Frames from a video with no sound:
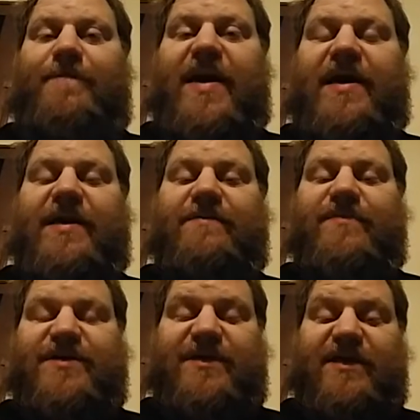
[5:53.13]
Pain
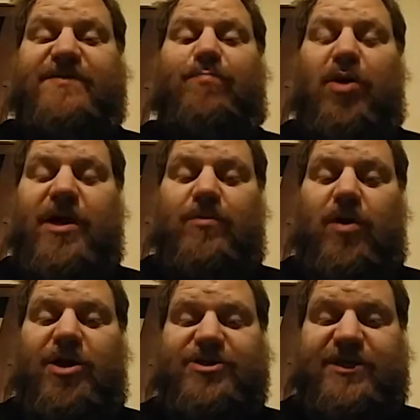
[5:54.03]
besides
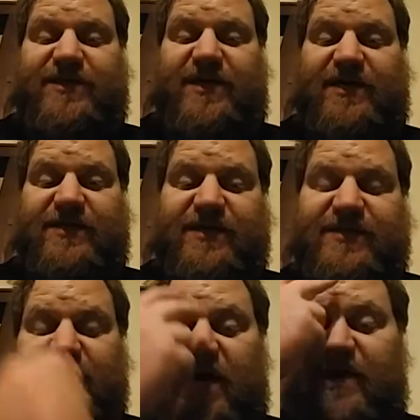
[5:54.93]
brainwashing
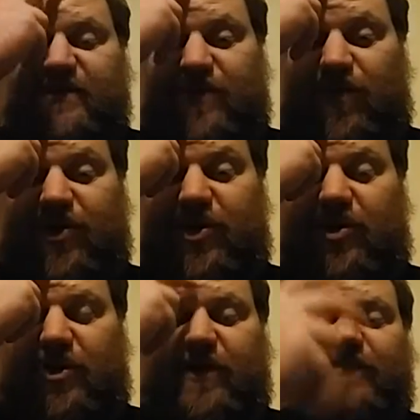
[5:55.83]
techniques, someone
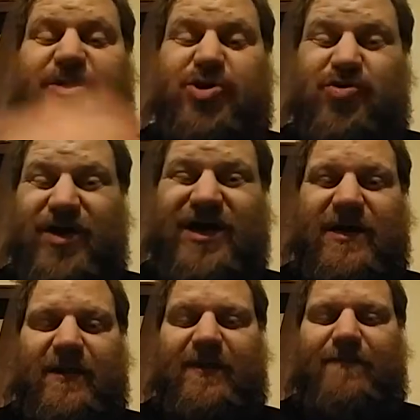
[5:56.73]
talking of a
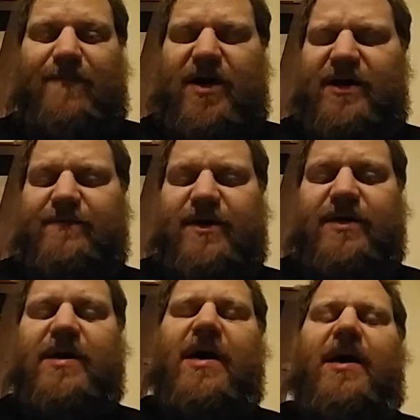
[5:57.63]
trach
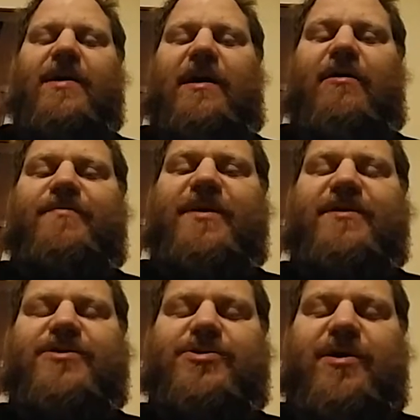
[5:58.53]
lumbotomy. Now I'm
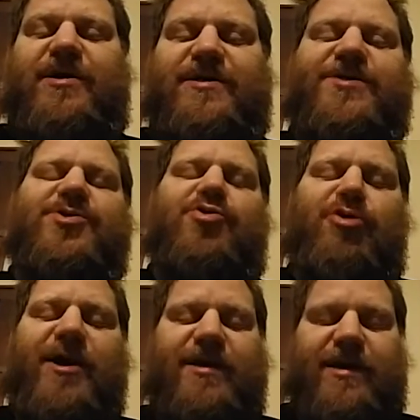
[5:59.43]
thinking trach is
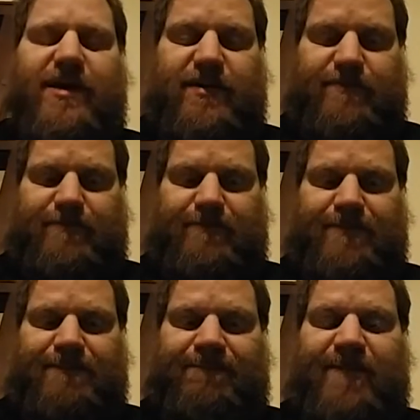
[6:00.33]
trachea,
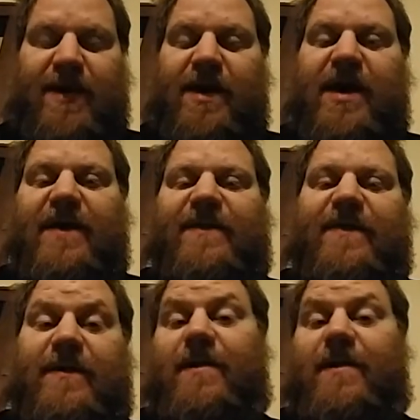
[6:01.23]
and then a